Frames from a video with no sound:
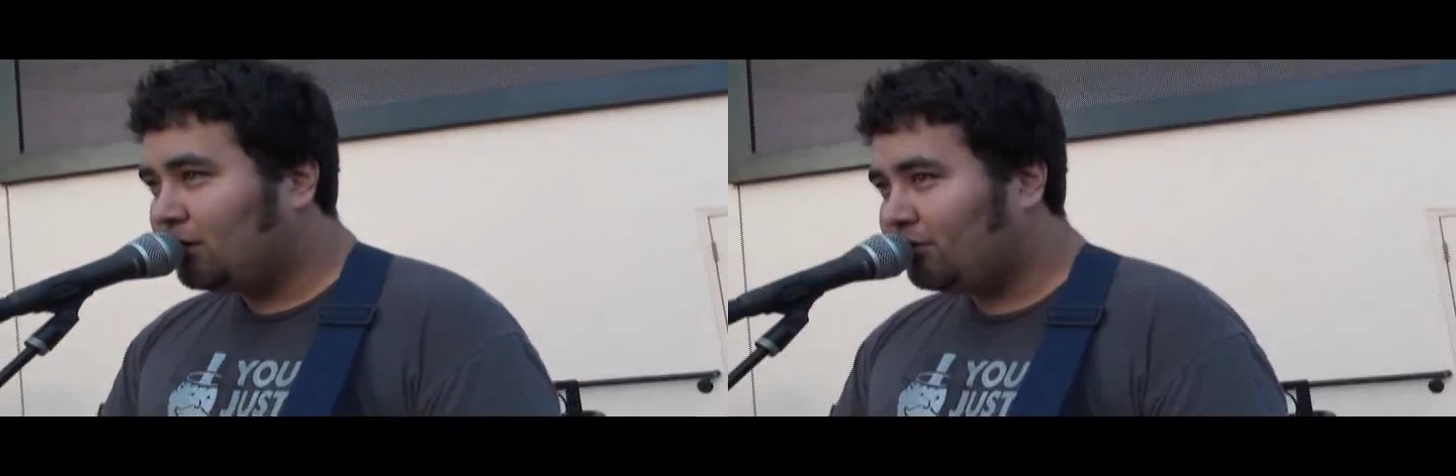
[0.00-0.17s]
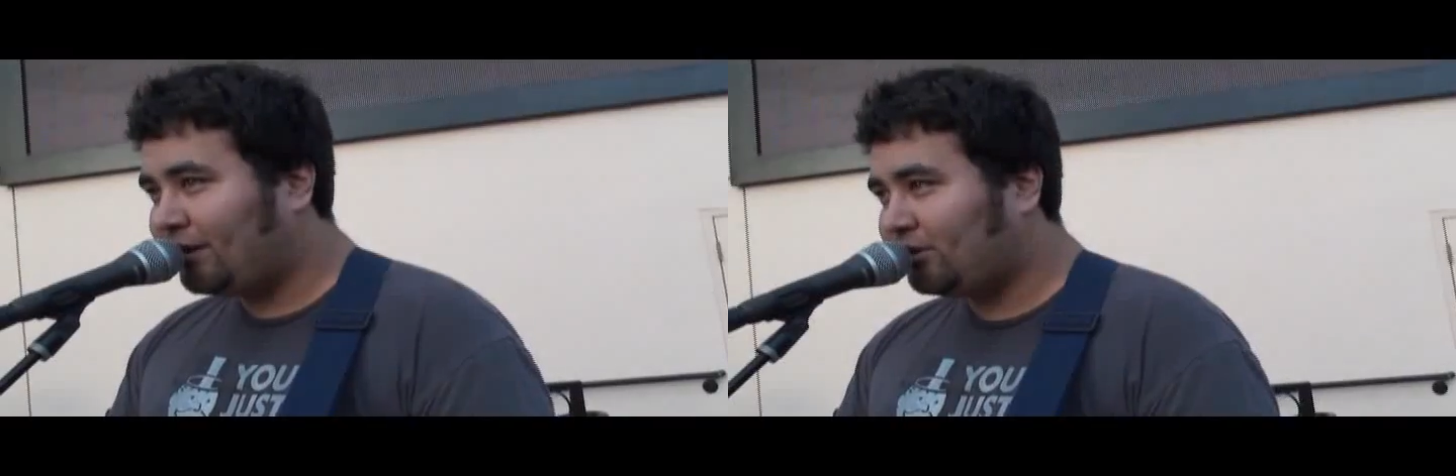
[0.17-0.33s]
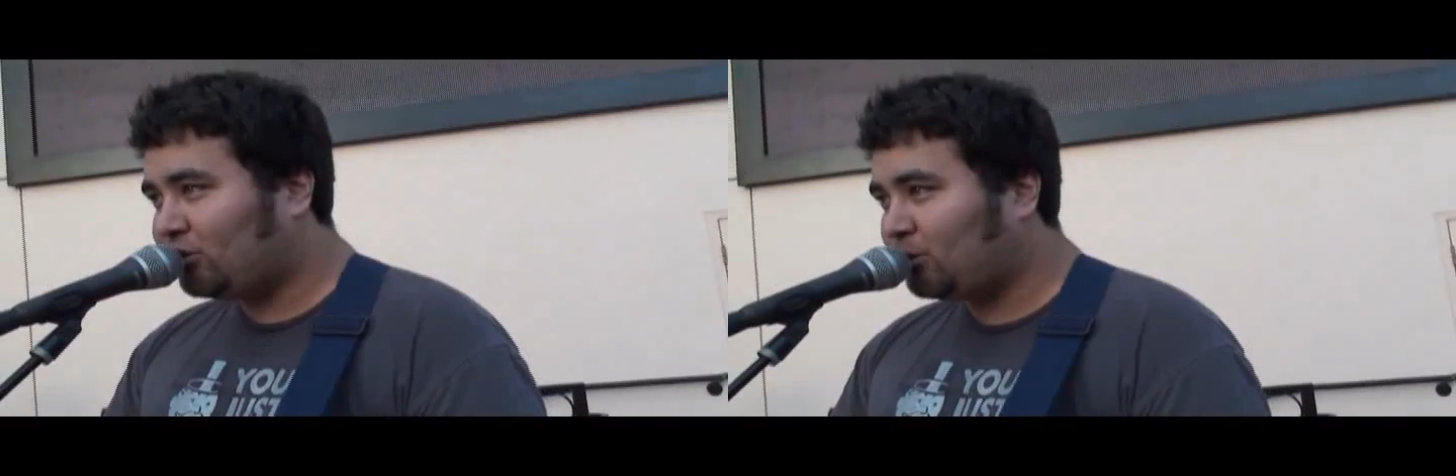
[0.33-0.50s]

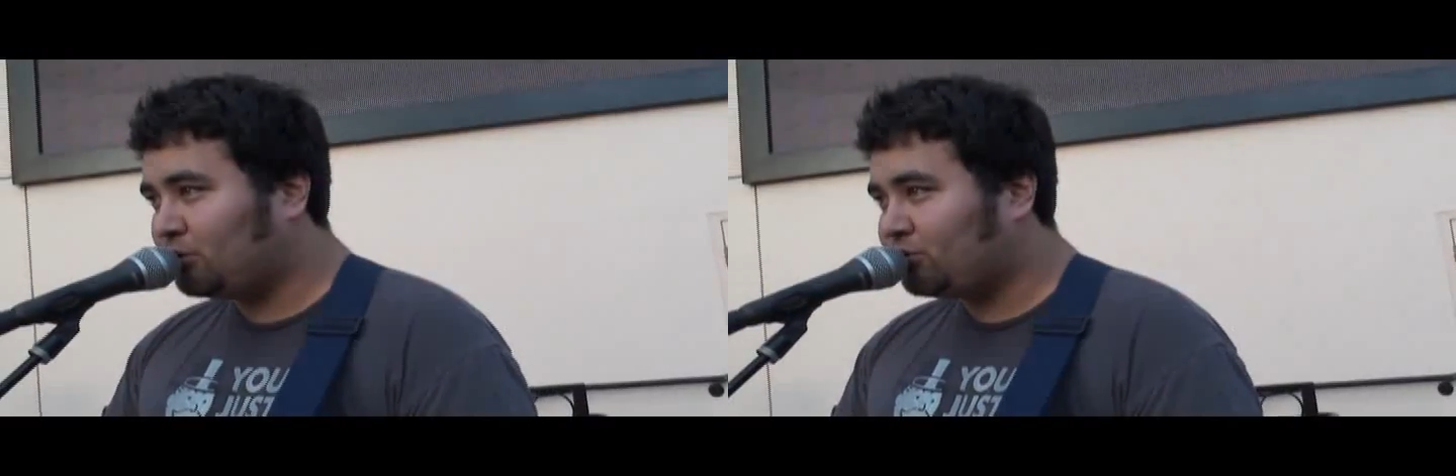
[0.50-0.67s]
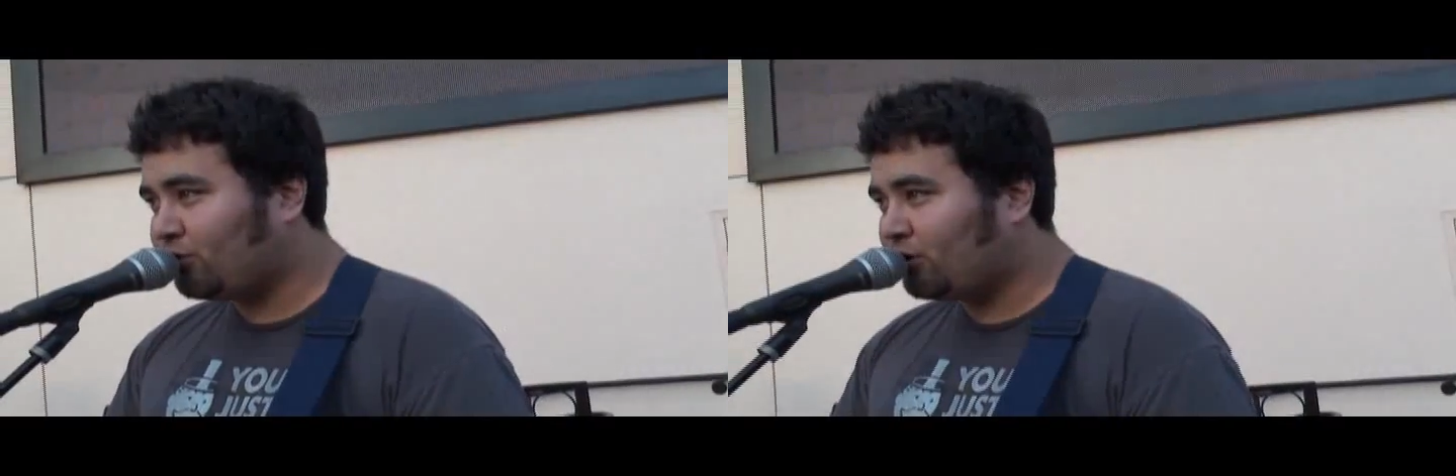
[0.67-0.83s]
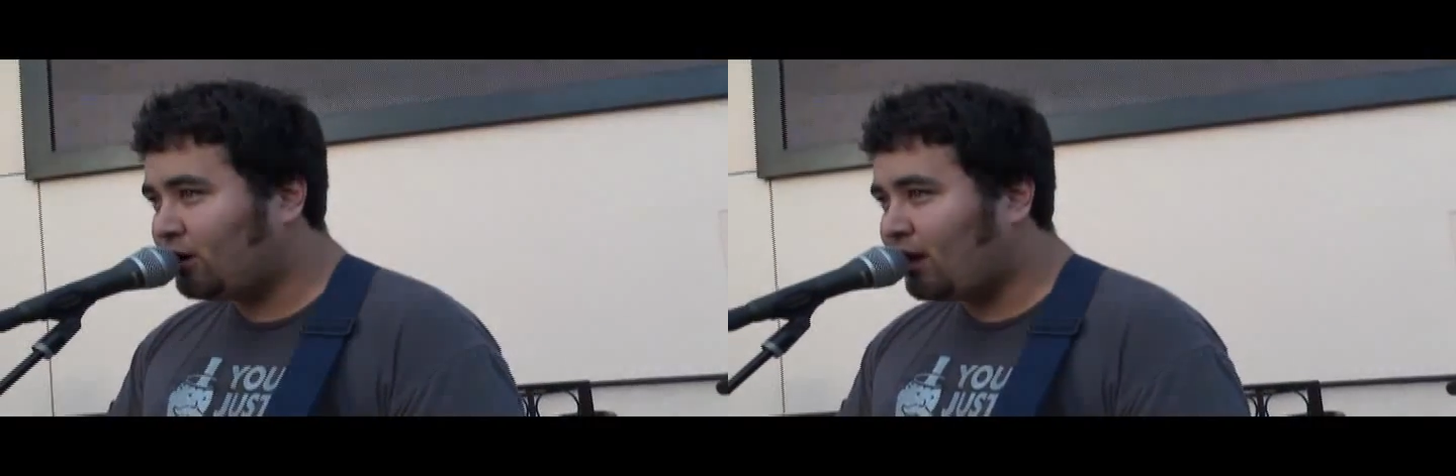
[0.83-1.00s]
Thank you so
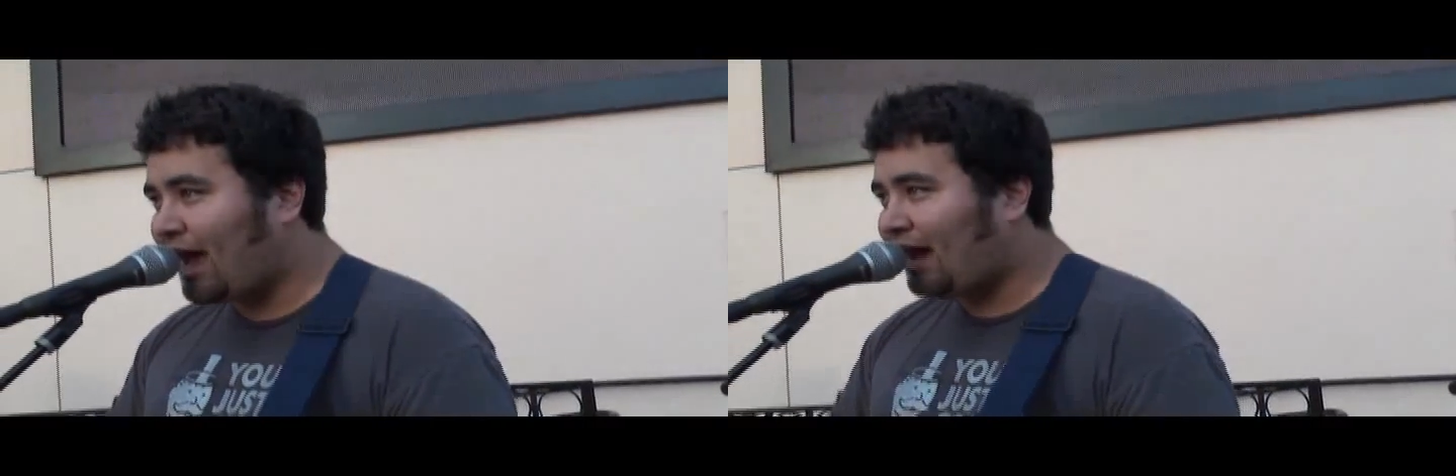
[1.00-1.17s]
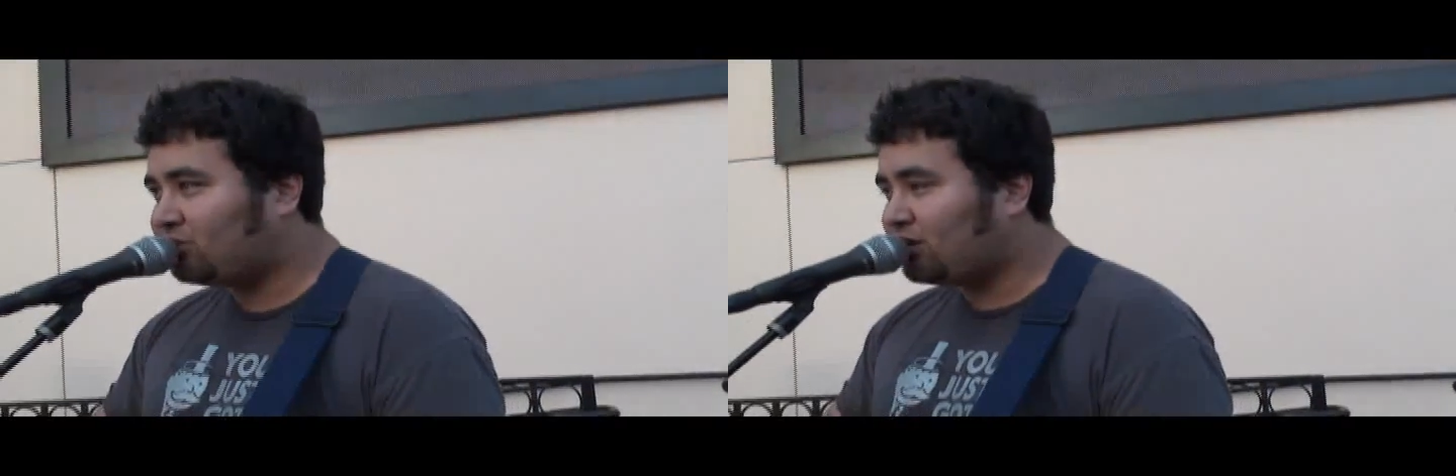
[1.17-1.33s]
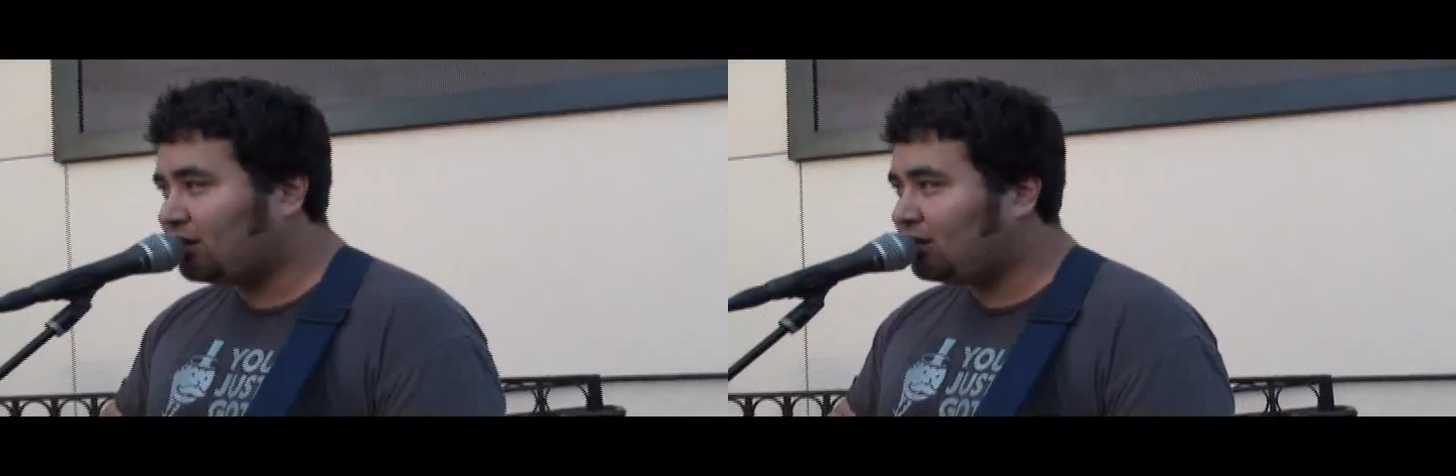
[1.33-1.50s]
much for
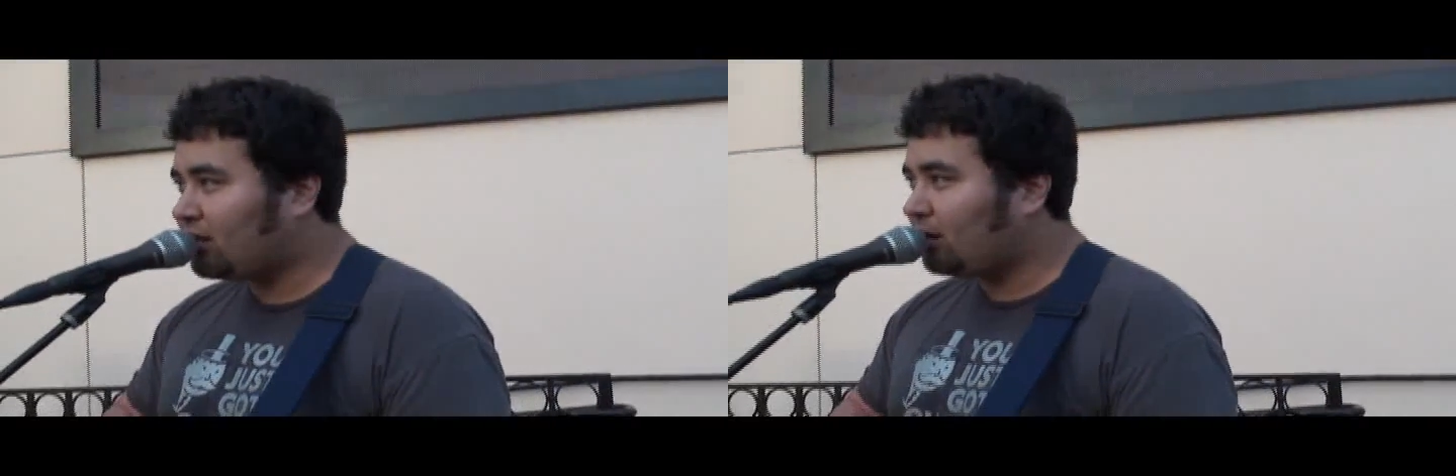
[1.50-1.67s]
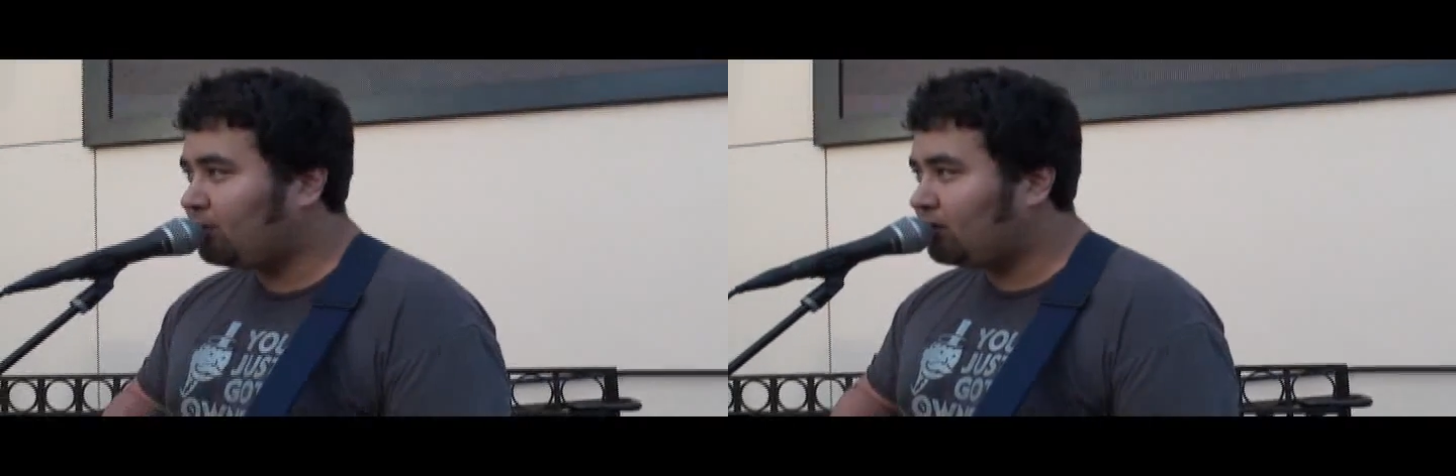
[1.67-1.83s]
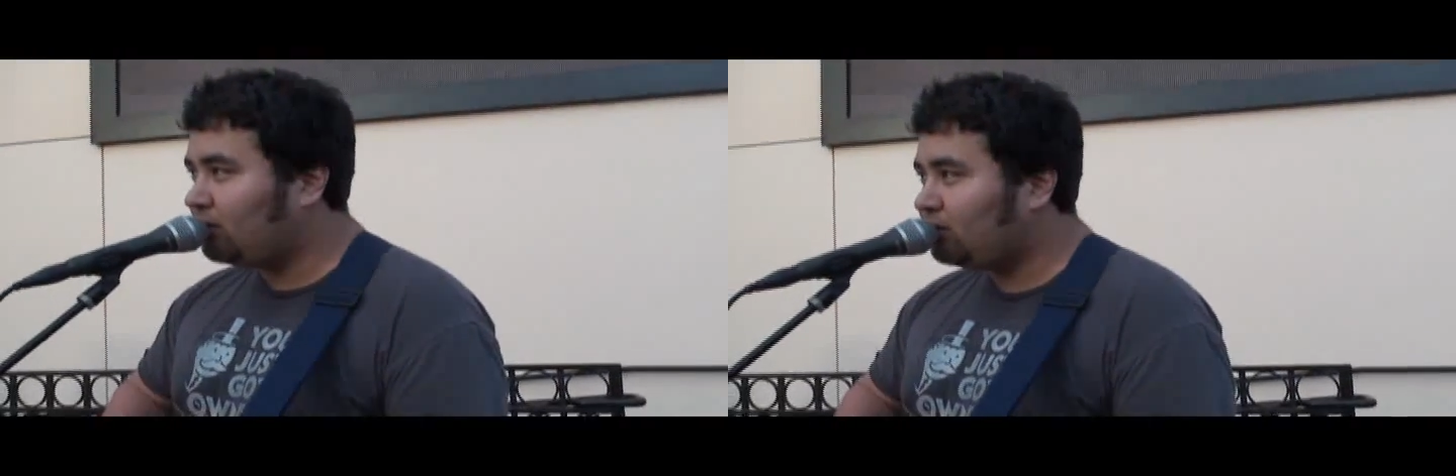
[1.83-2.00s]
accidentally
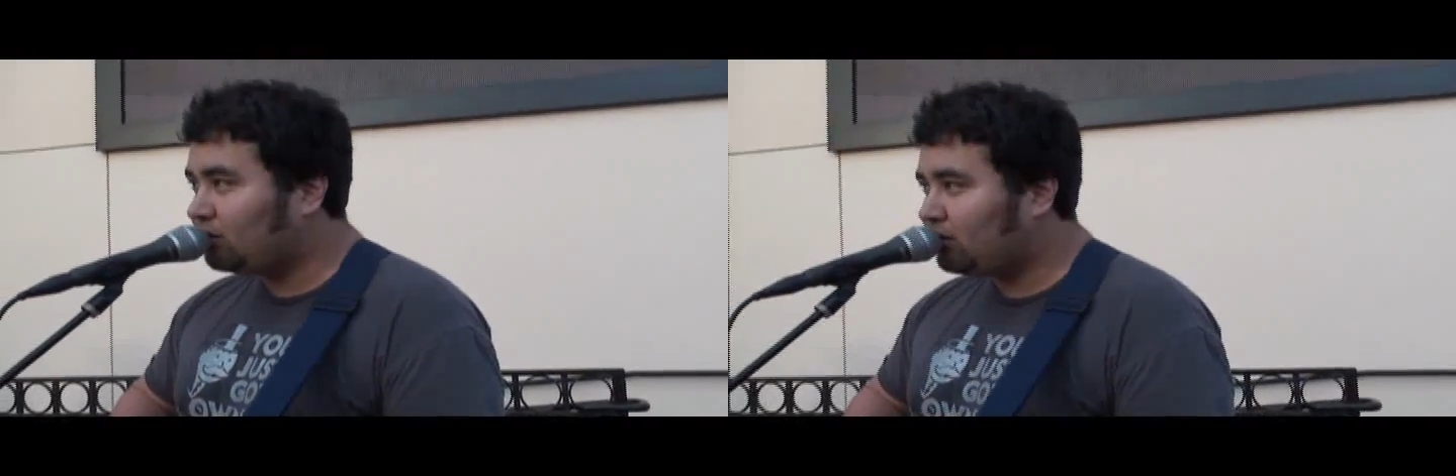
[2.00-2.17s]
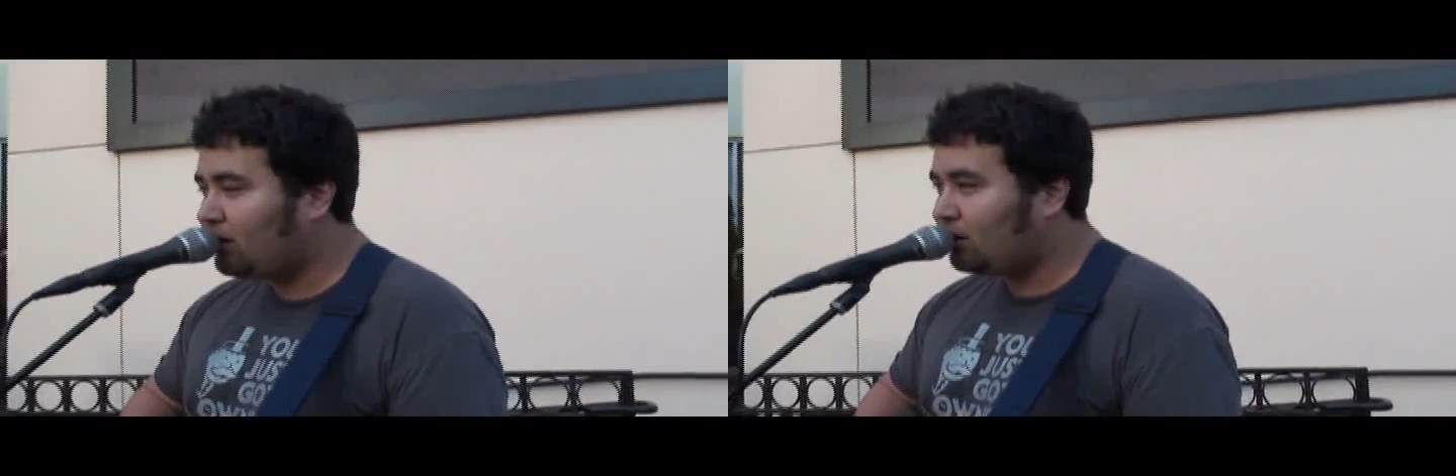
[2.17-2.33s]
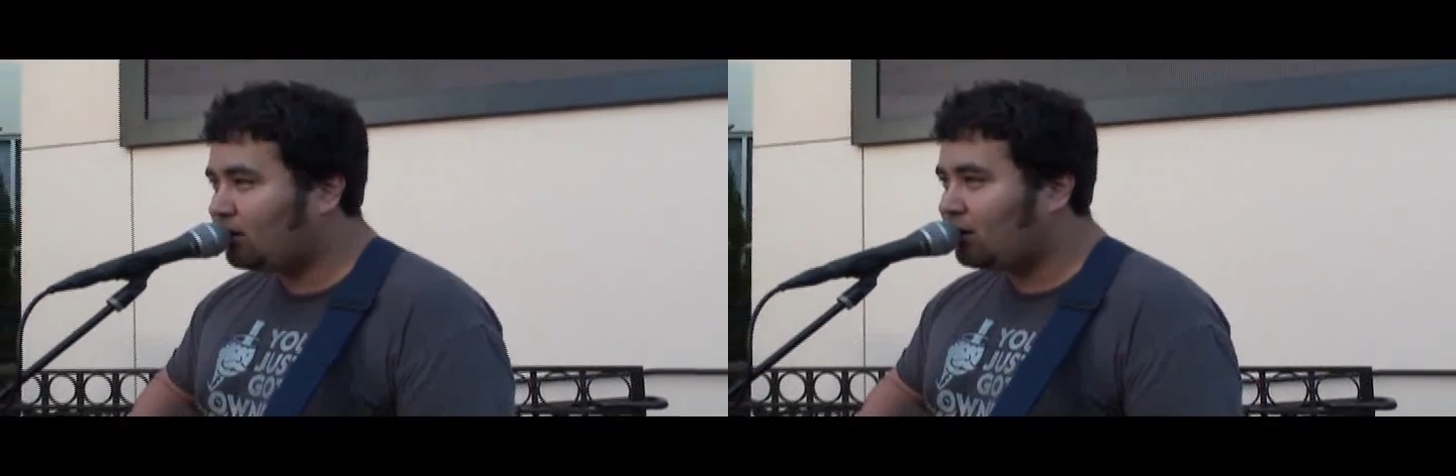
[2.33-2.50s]
coming and